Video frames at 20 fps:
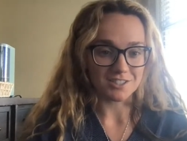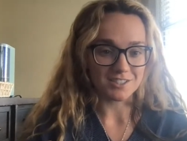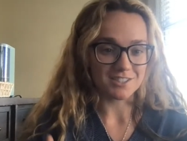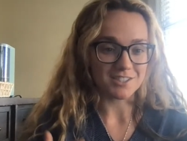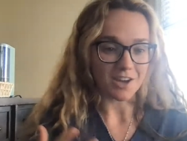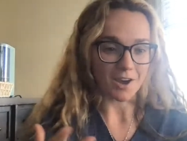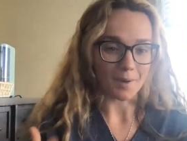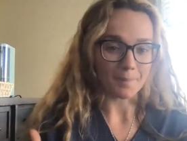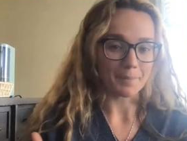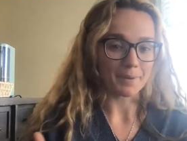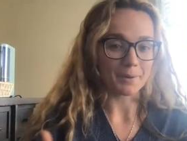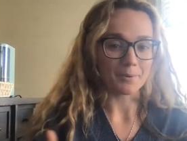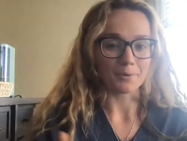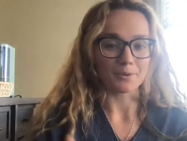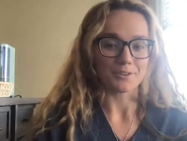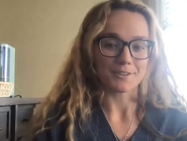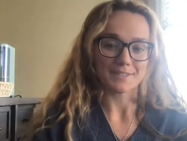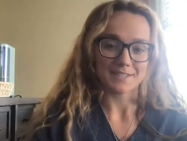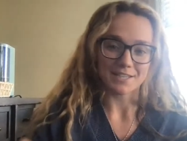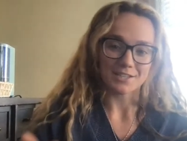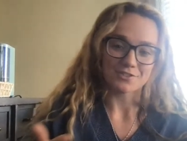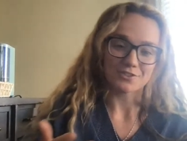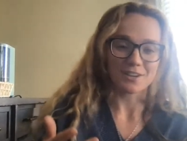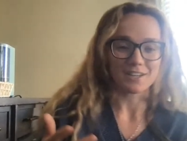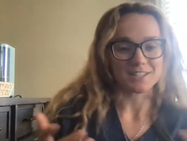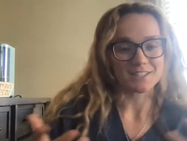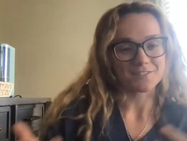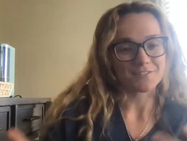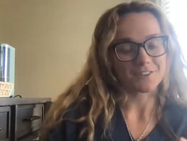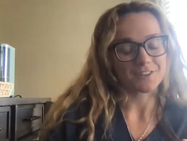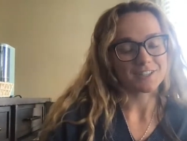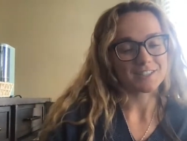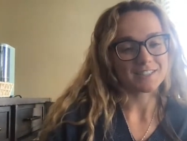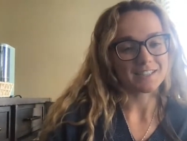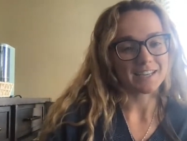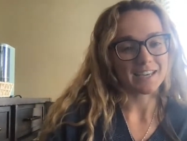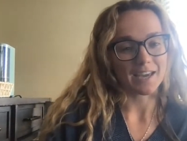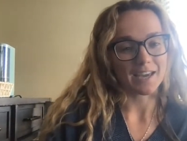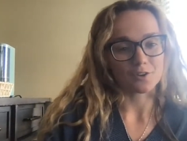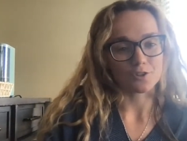topic when you say transference
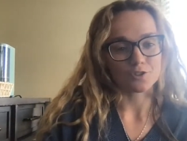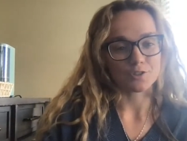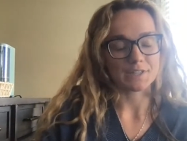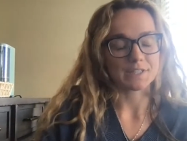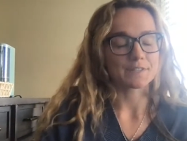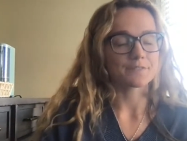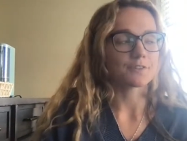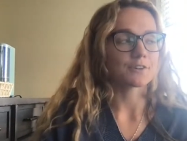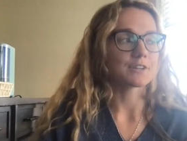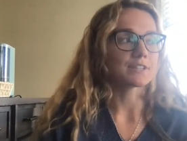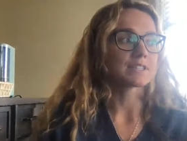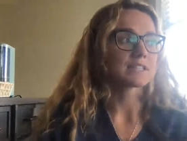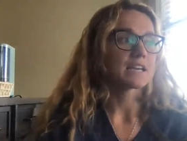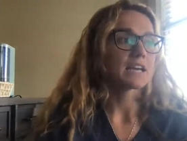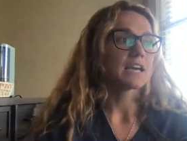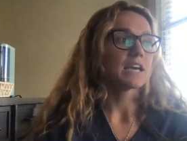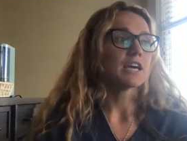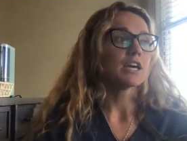and countertransference,